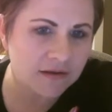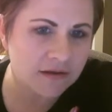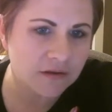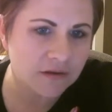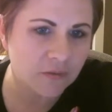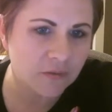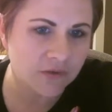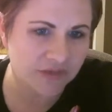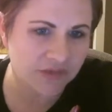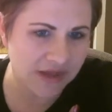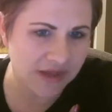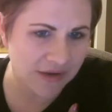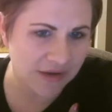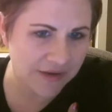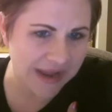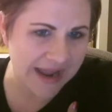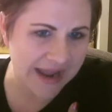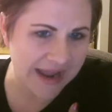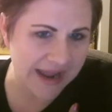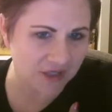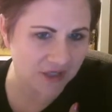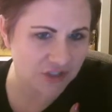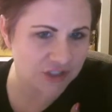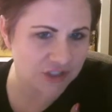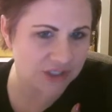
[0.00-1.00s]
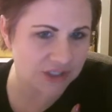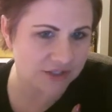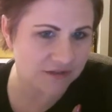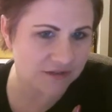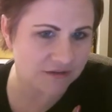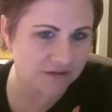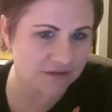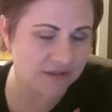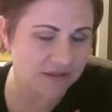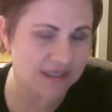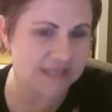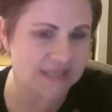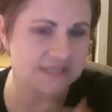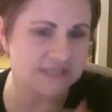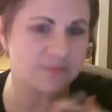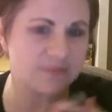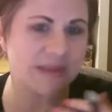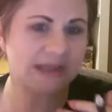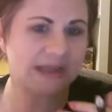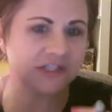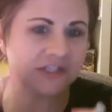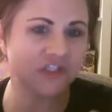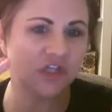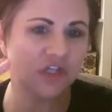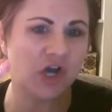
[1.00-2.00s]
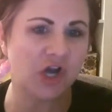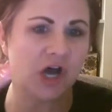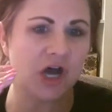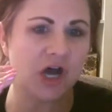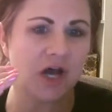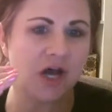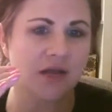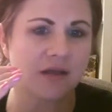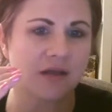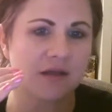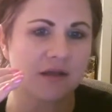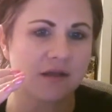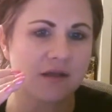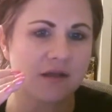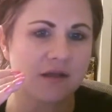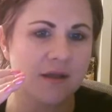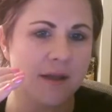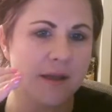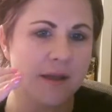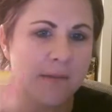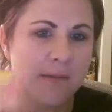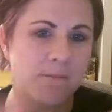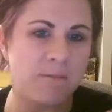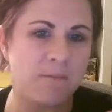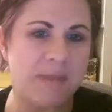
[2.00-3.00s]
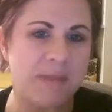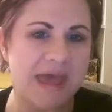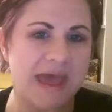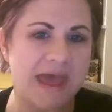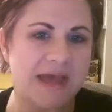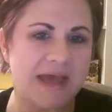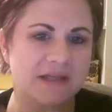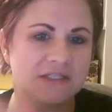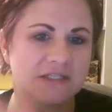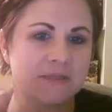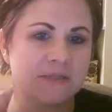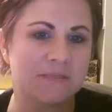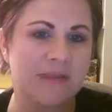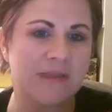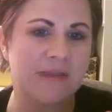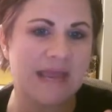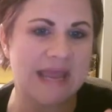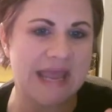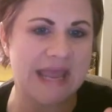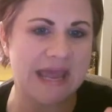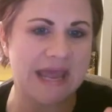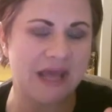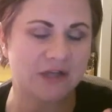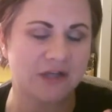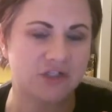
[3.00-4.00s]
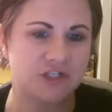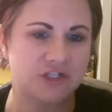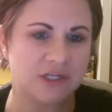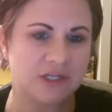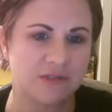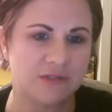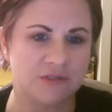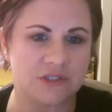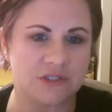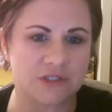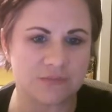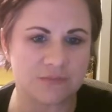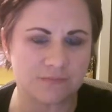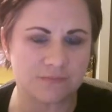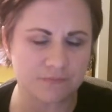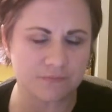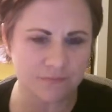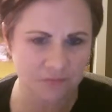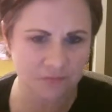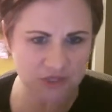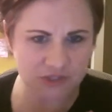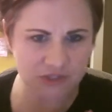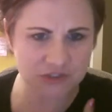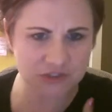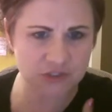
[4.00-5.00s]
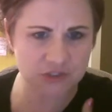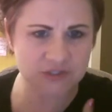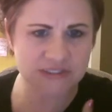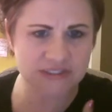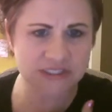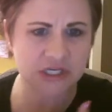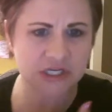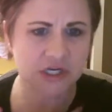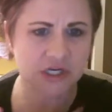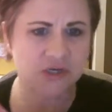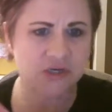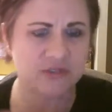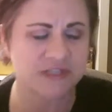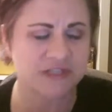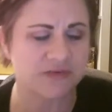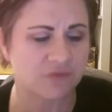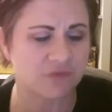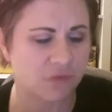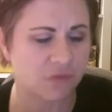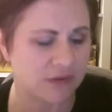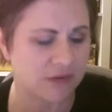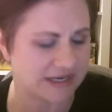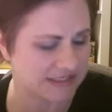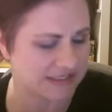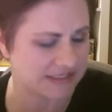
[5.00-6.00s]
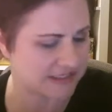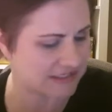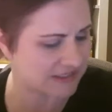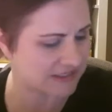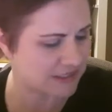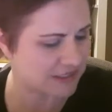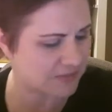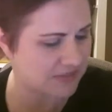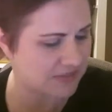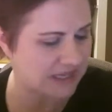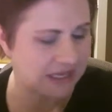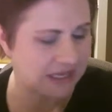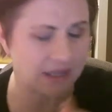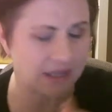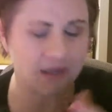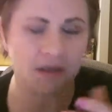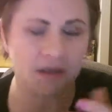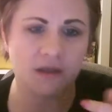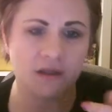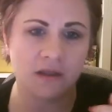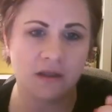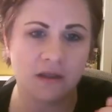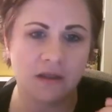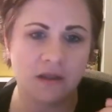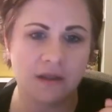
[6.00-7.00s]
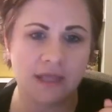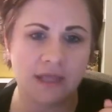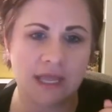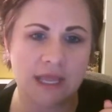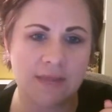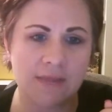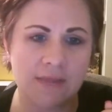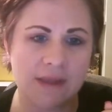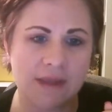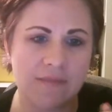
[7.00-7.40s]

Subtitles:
without action? Is my talk backed by actions? So this can go several ways. This can be, am I